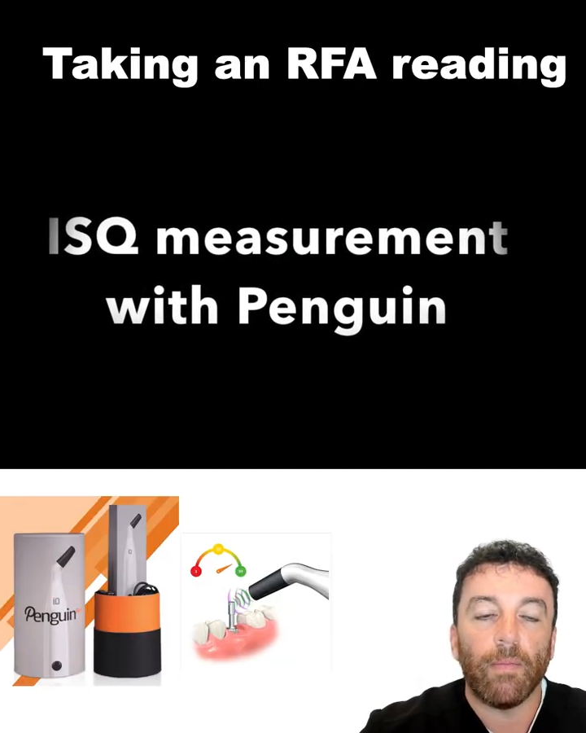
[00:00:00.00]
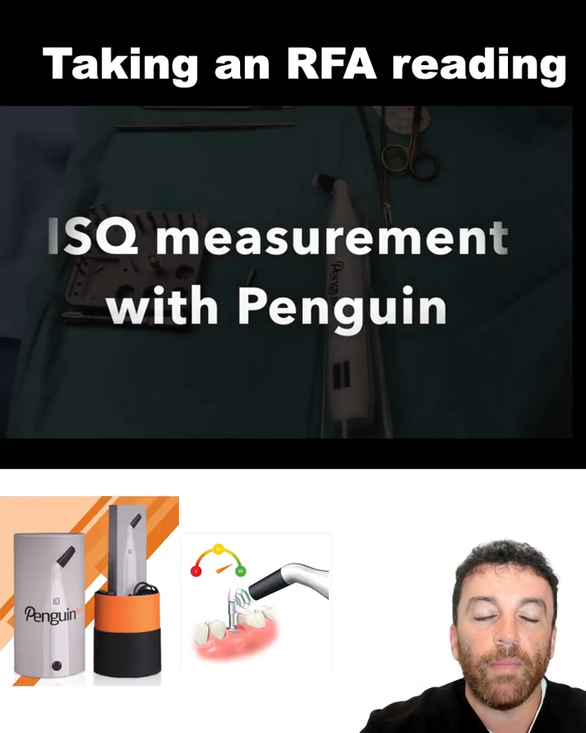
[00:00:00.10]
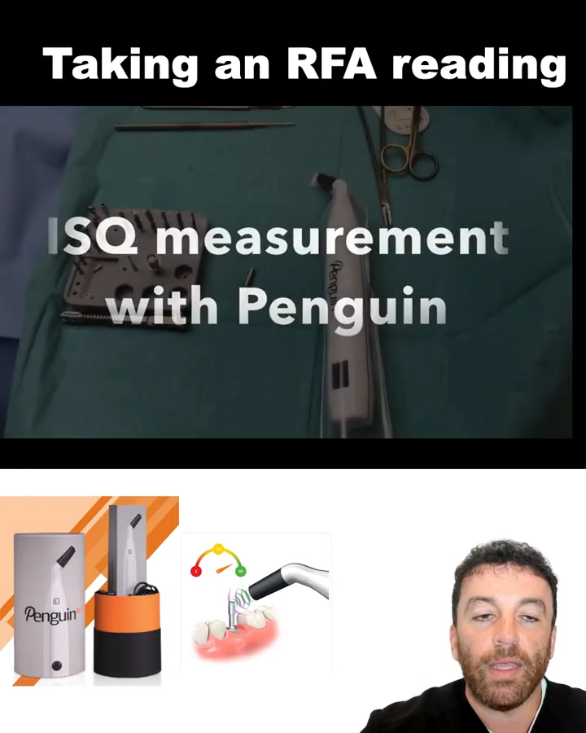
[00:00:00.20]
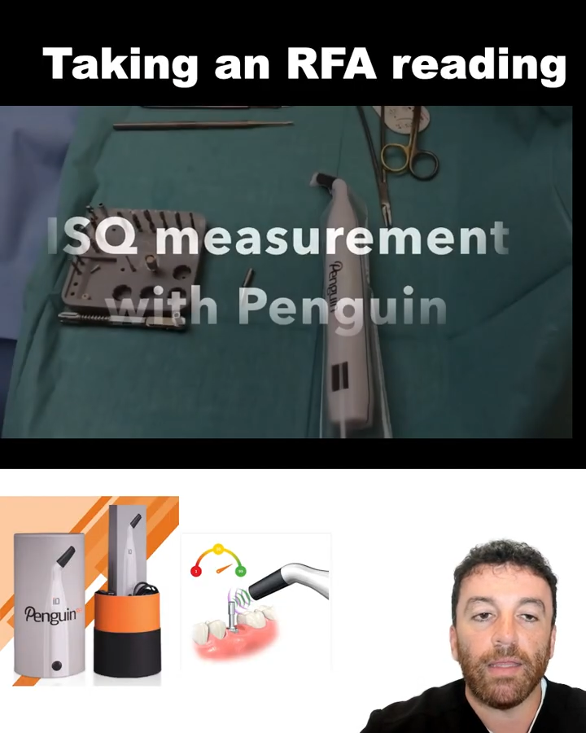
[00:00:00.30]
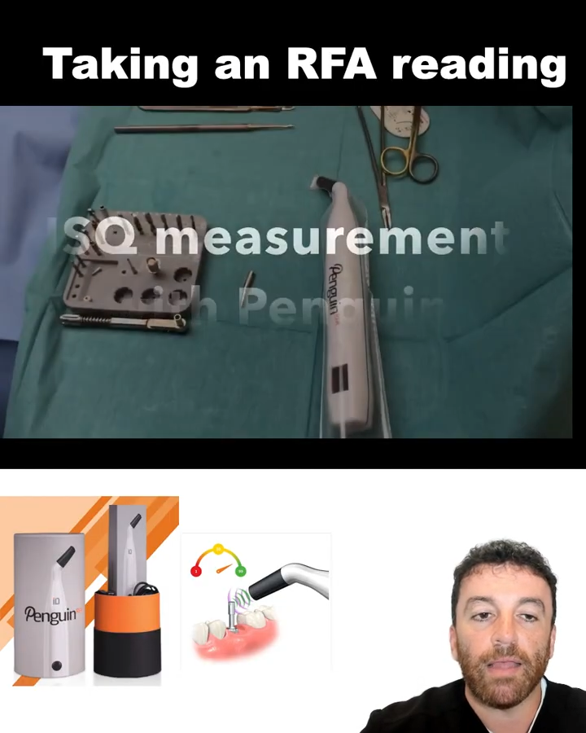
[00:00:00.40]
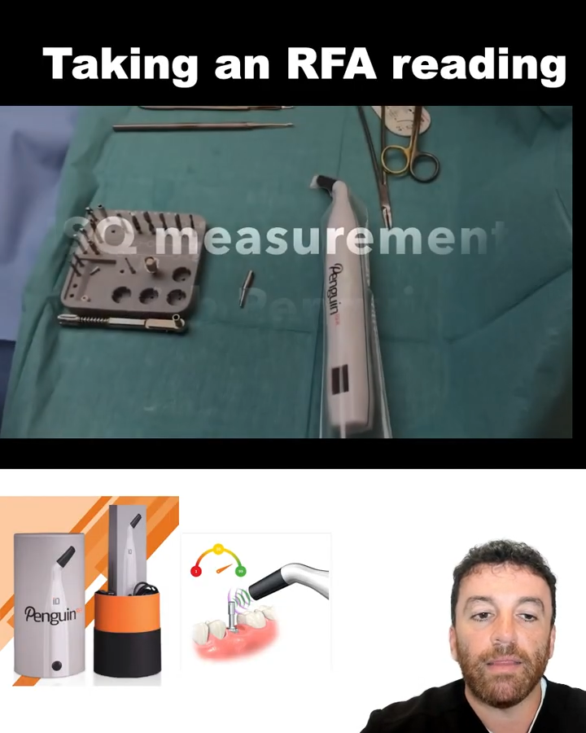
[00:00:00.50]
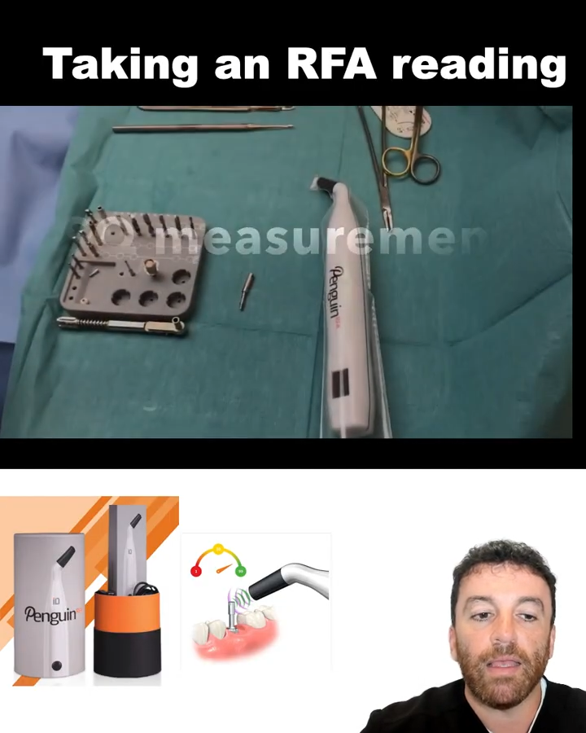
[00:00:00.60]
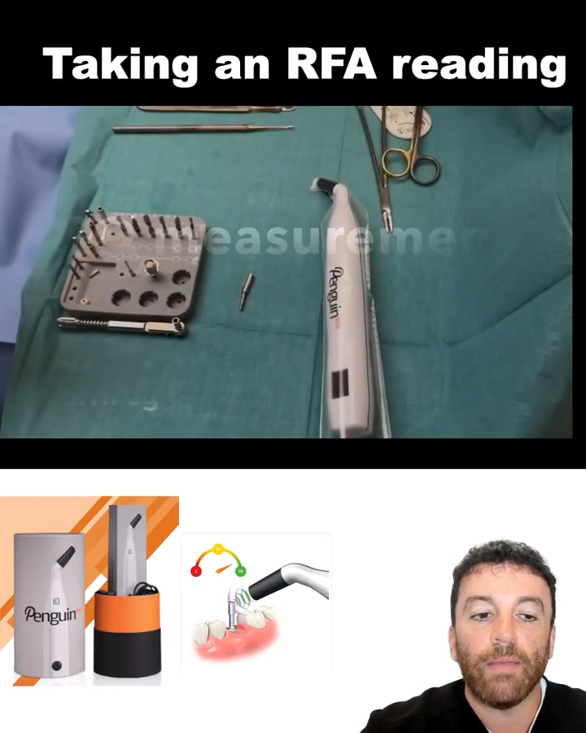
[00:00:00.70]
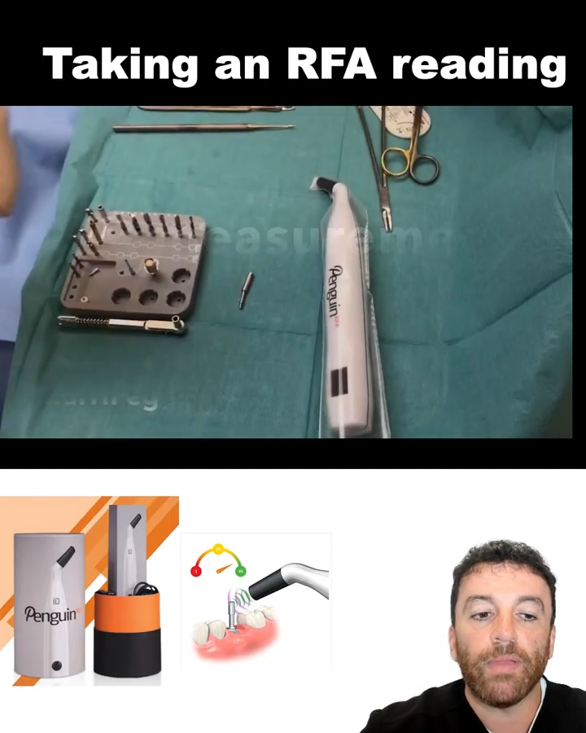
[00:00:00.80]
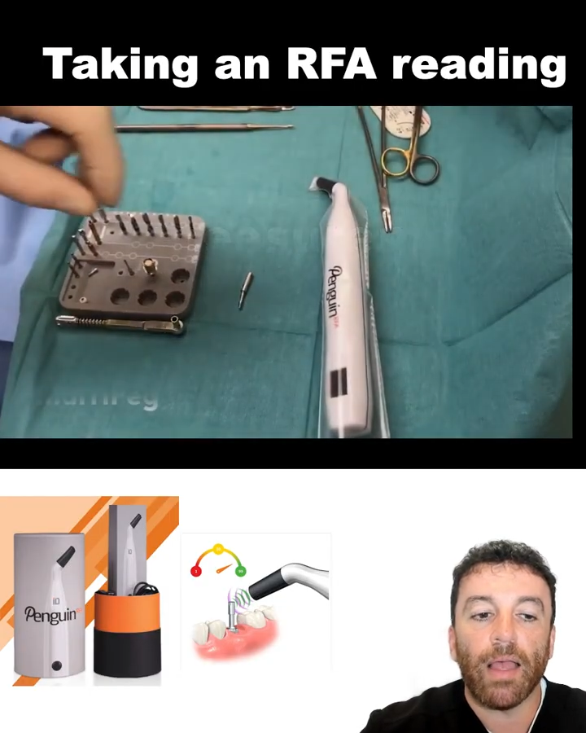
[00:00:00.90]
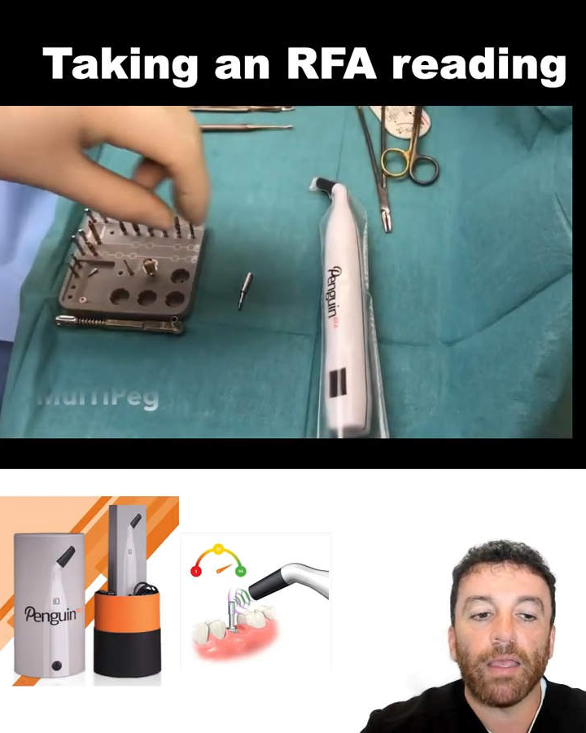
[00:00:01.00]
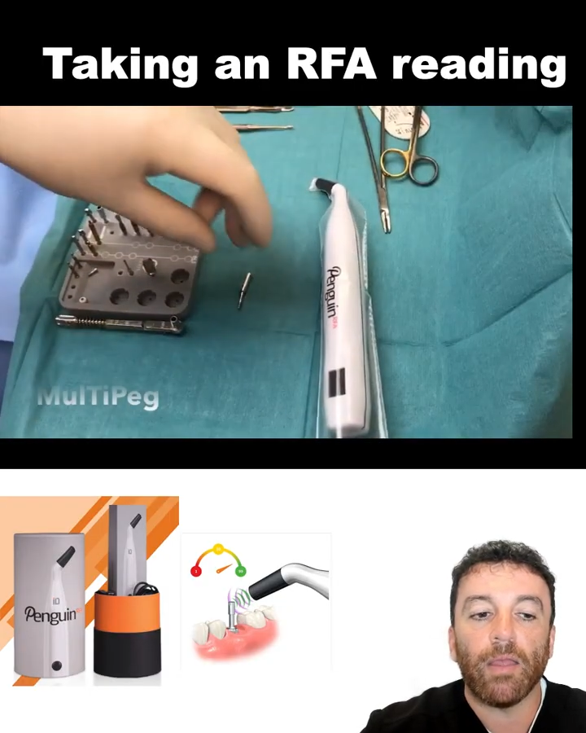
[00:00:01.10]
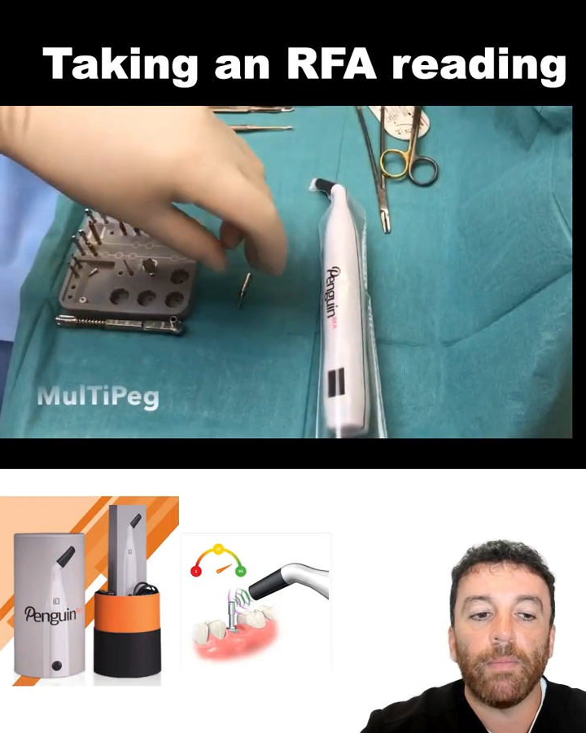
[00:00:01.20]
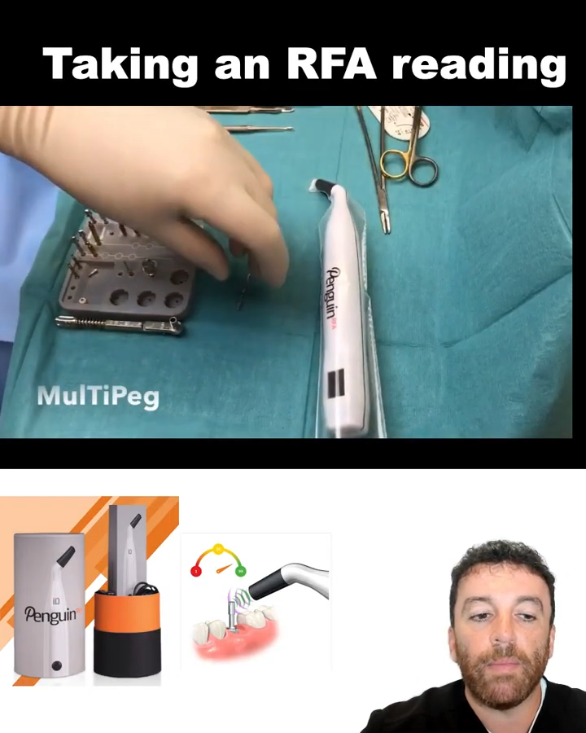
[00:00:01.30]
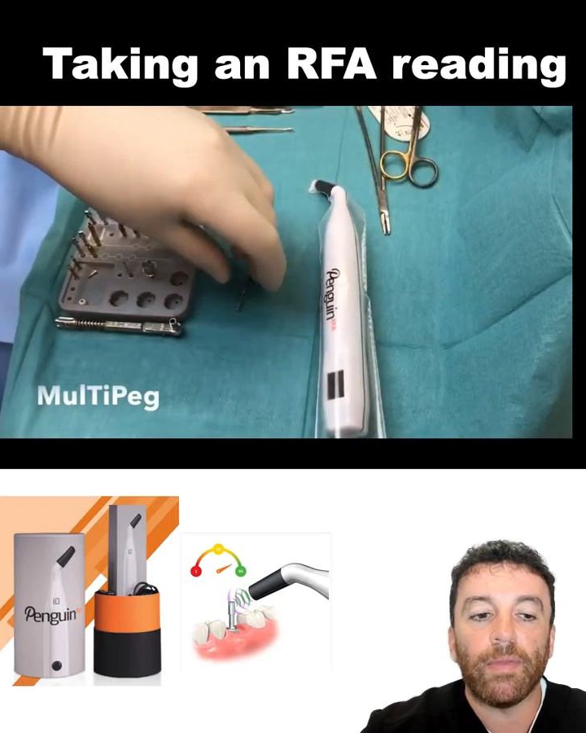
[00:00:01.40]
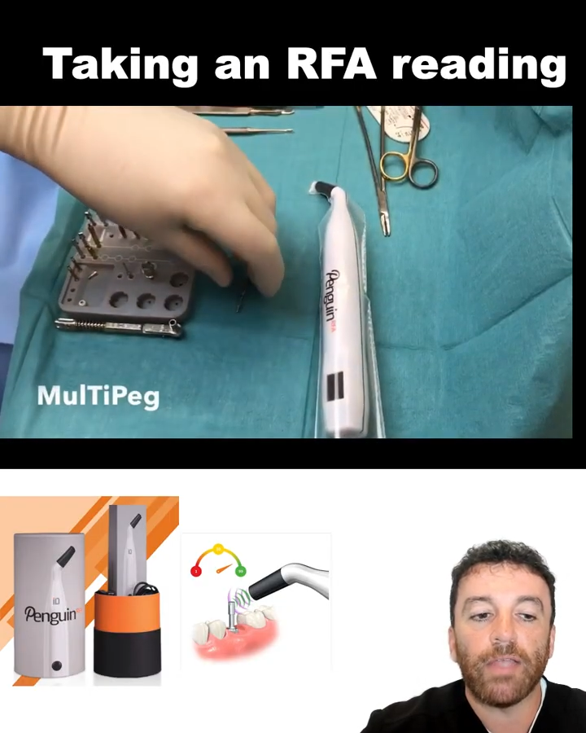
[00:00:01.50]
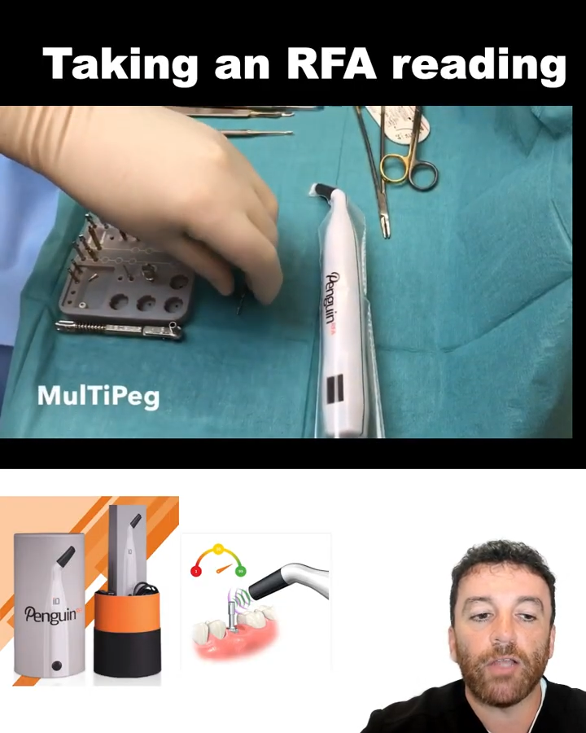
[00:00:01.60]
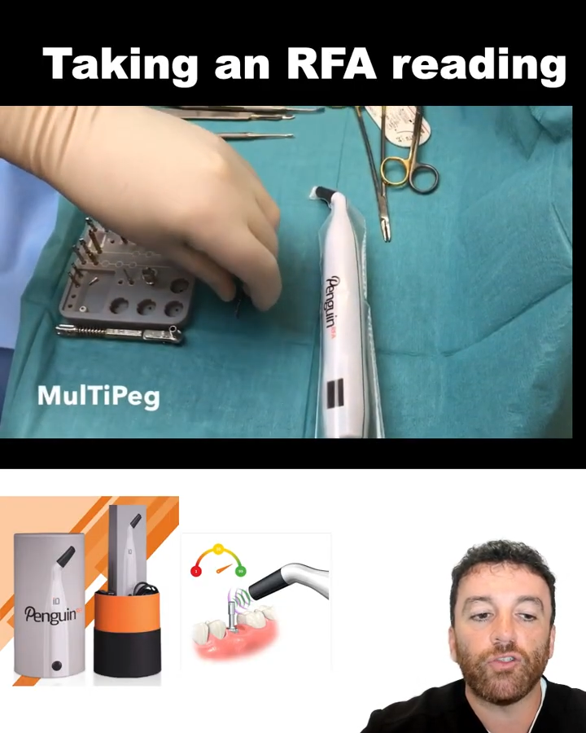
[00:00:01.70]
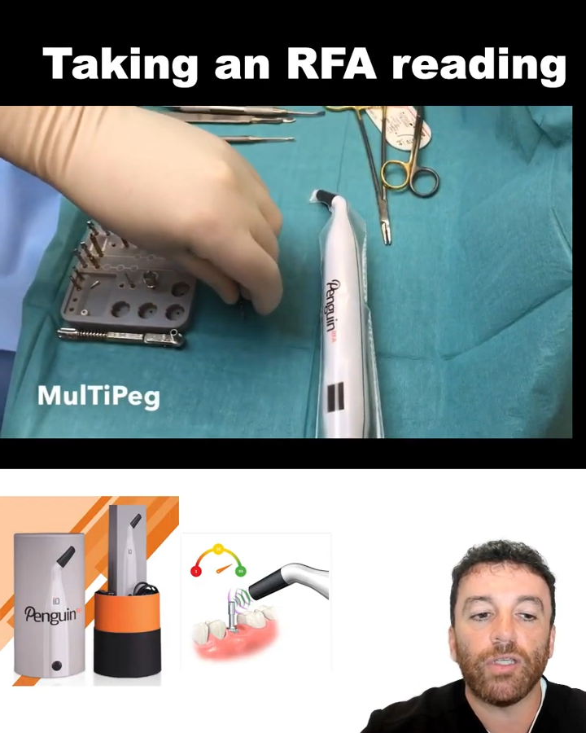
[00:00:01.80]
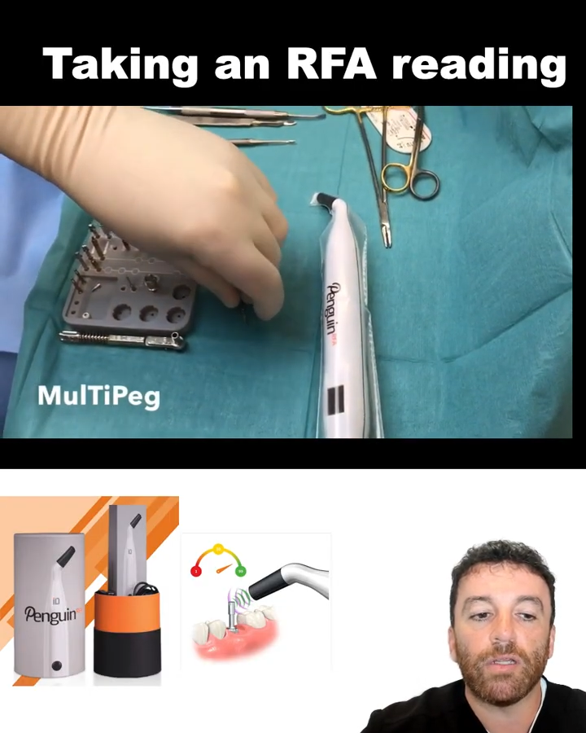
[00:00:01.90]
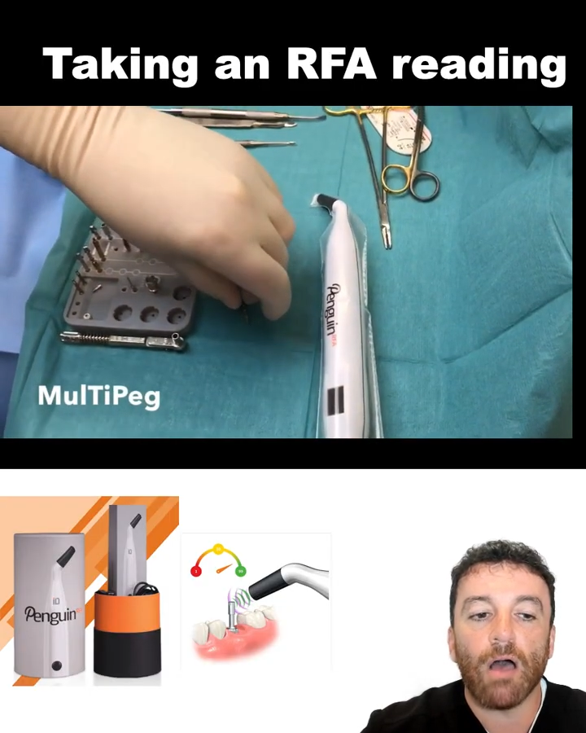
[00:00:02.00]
meaning that the implant can be potentially